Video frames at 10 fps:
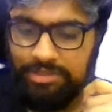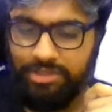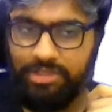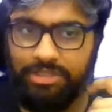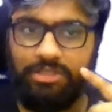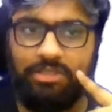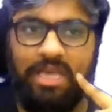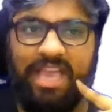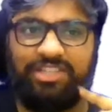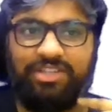Just
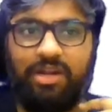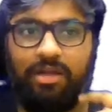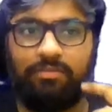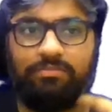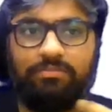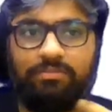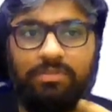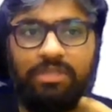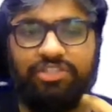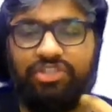extra
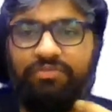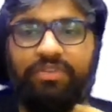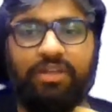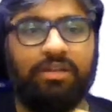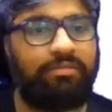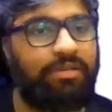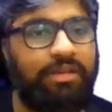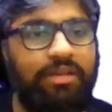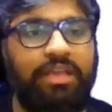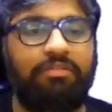trivial
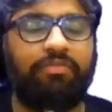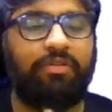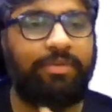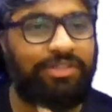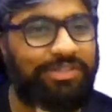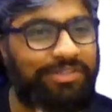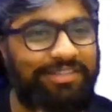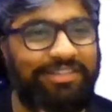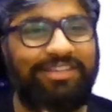information.